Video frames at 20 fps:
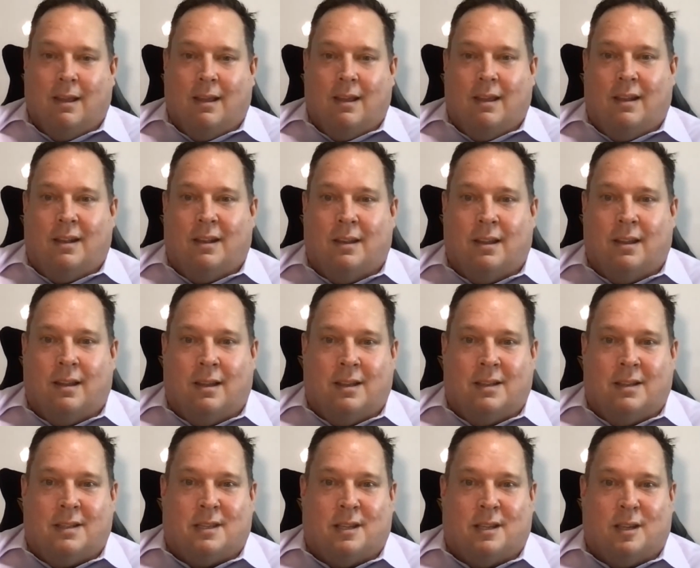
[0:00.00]

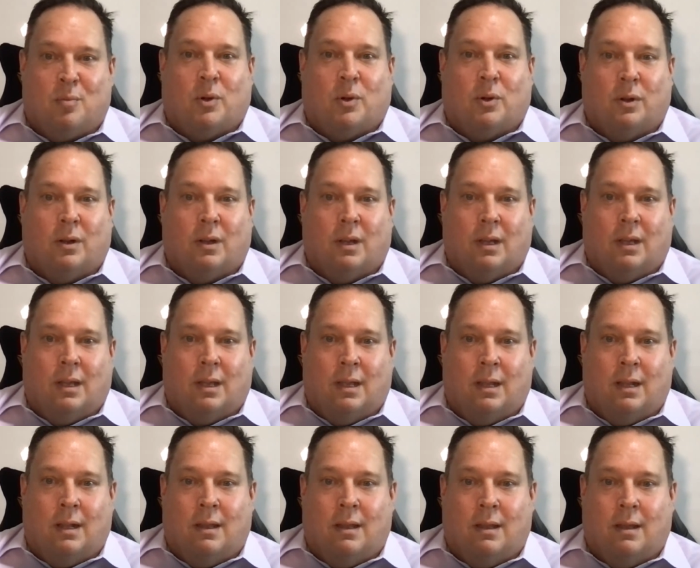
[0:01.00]
in Singapore,
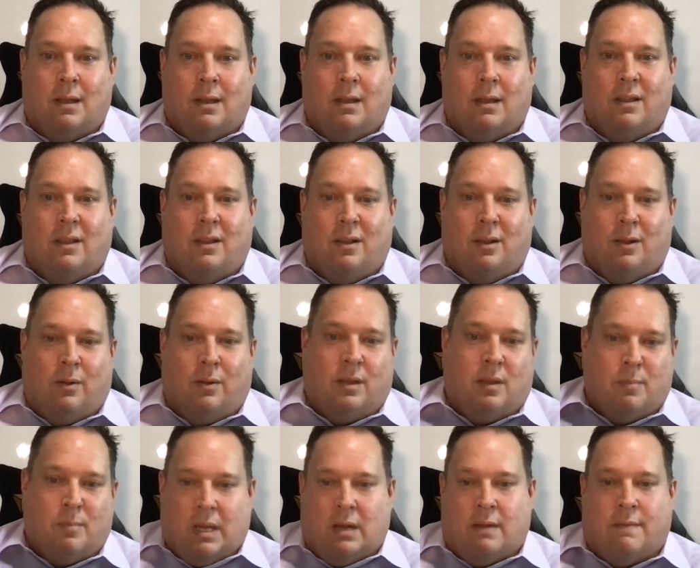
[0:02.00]
and the
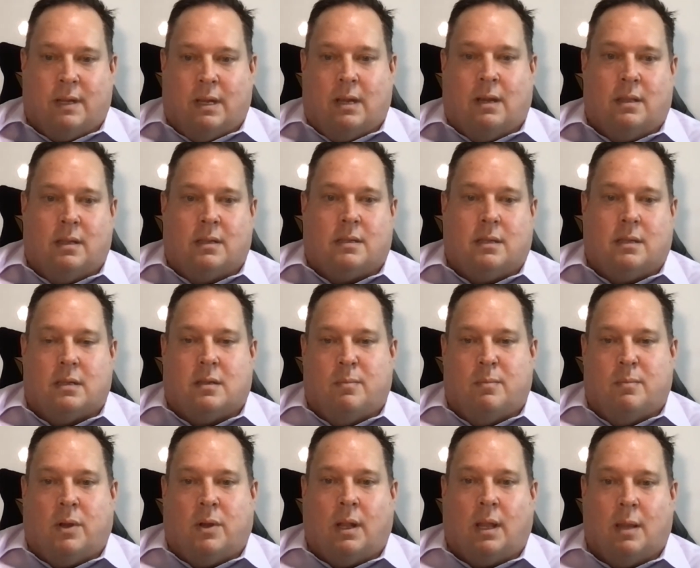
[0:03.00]
amount of data that sits on
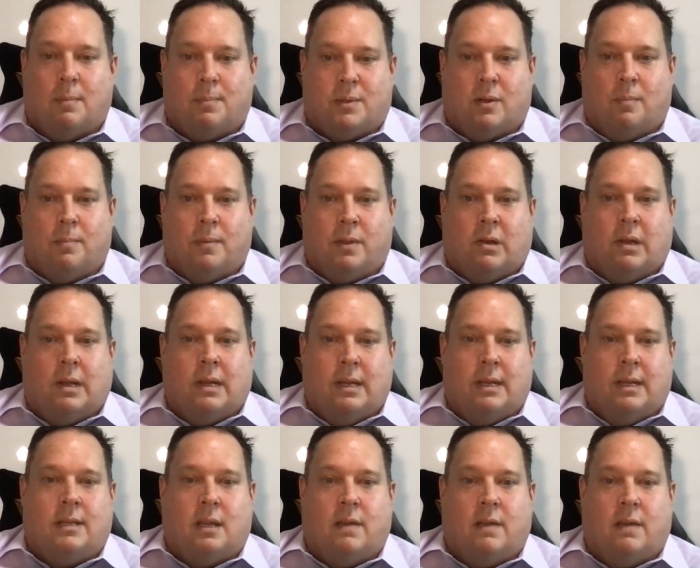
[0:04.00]
my laptop that I
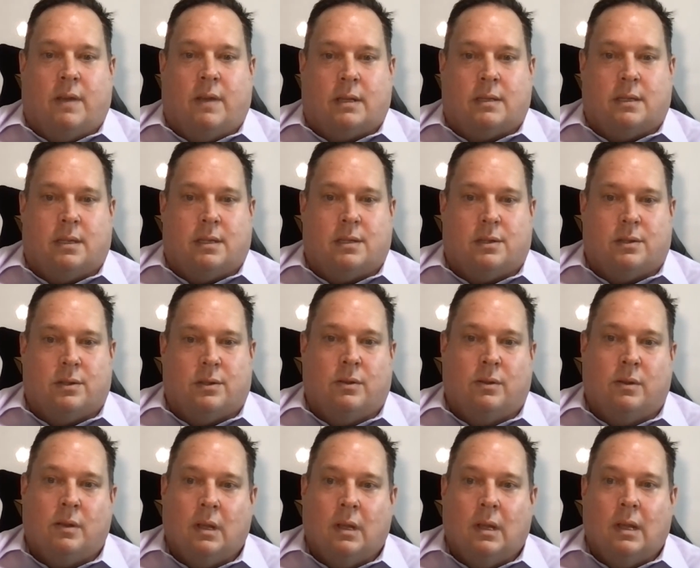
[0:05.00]
need to have access
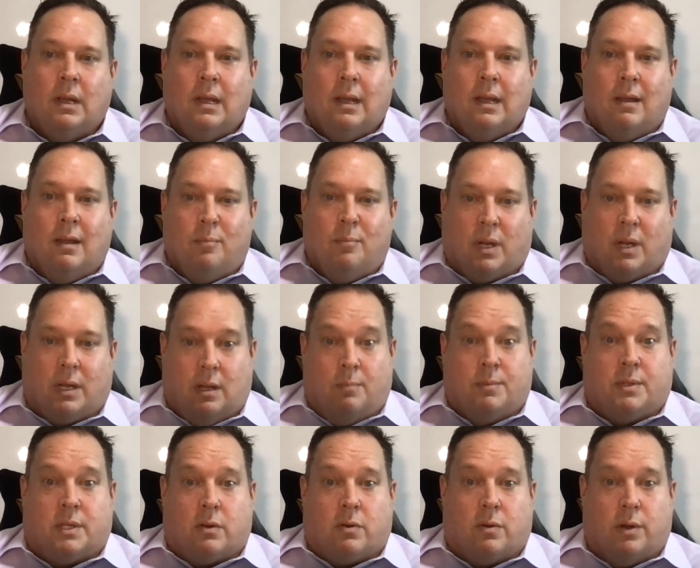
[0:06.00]
to
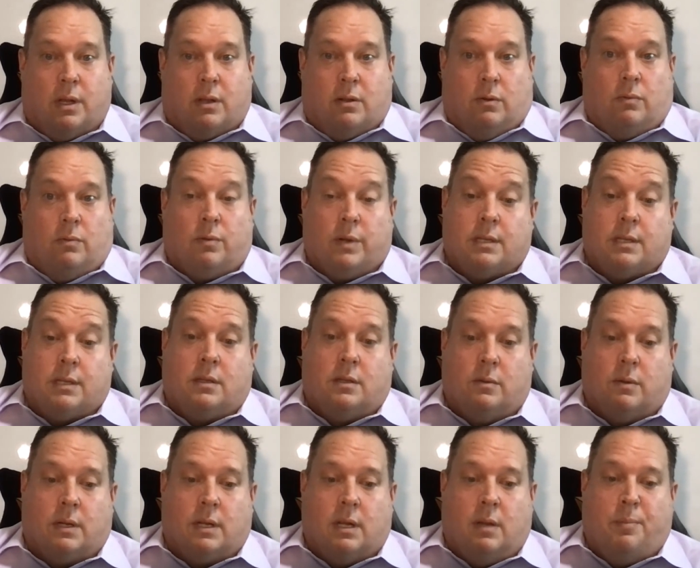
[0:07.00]
becomes a critical risk
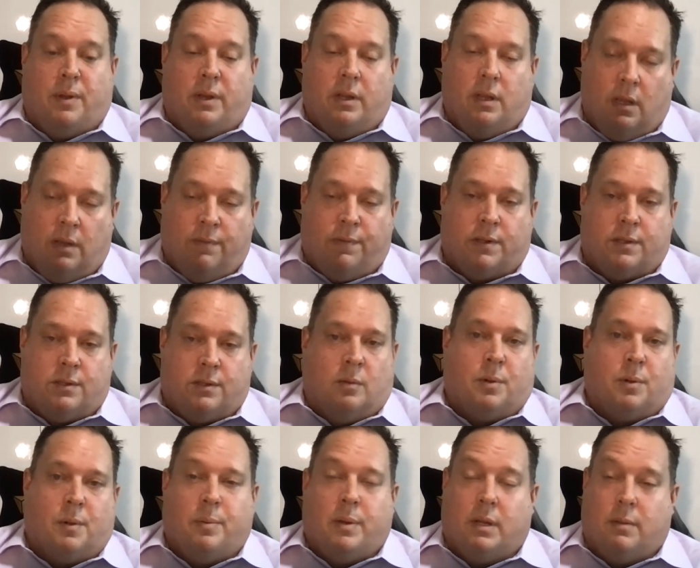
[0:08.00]
to a company if it's not
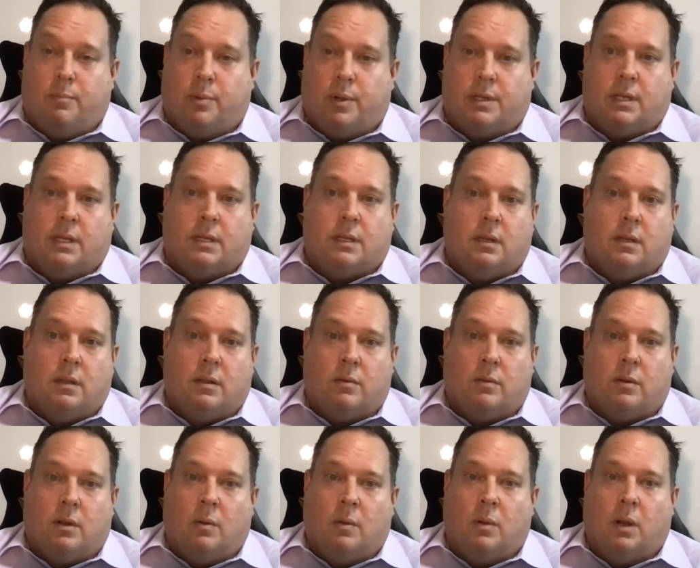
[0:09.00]
protected in the
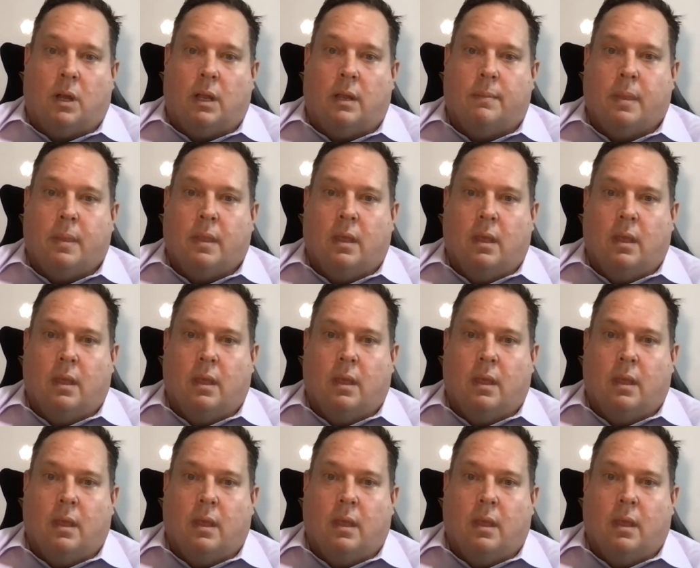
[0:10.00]
right way.